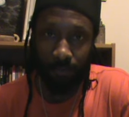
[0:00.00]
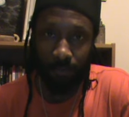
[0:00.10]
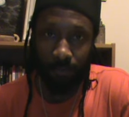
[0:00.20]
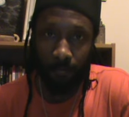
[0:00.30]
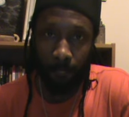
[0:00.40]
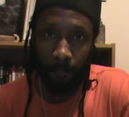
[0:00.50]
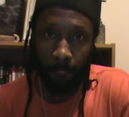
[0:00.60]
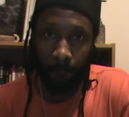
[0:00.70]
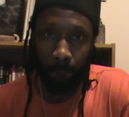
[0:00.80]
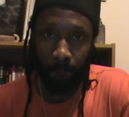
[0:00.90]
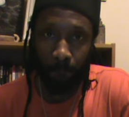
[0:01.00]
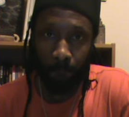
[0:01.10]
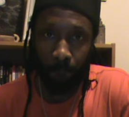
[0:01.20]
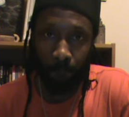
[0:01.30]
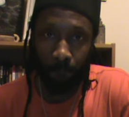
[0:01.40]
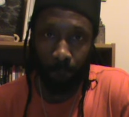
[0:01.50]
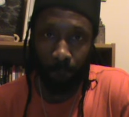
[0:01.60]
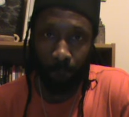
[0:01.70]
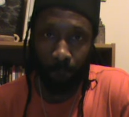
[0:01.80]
Nothing is said.